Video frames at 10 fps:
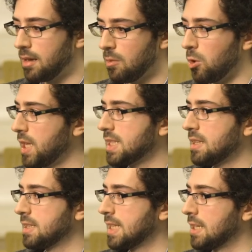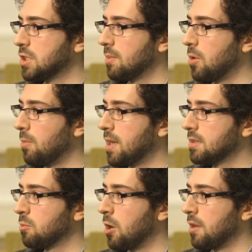well, at least at this stage at the
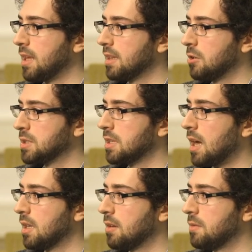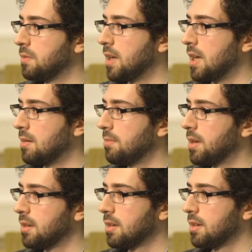moment, where I think there's a ton of um,
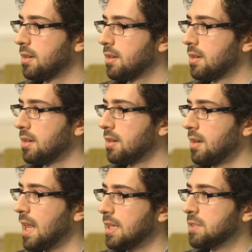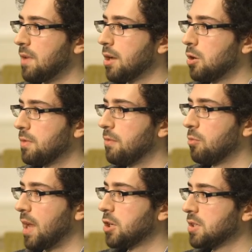at least value of
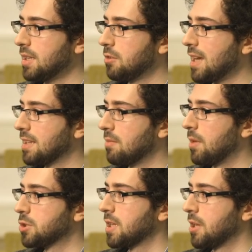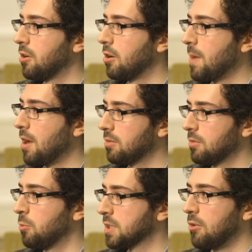information and trying to get much clearer about
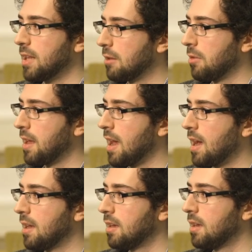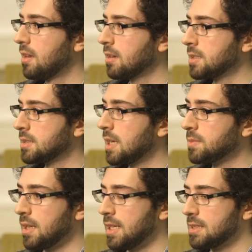what's going on with AI. Because it
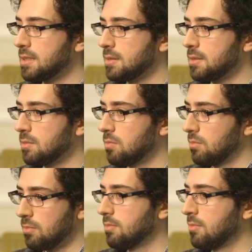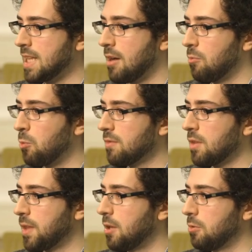seems at least, you know, one of
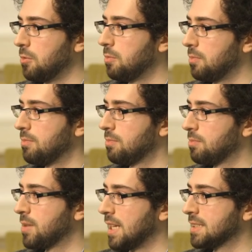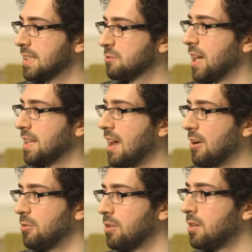the few places right
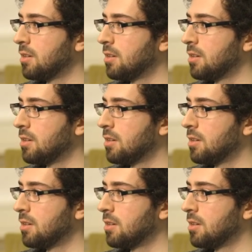now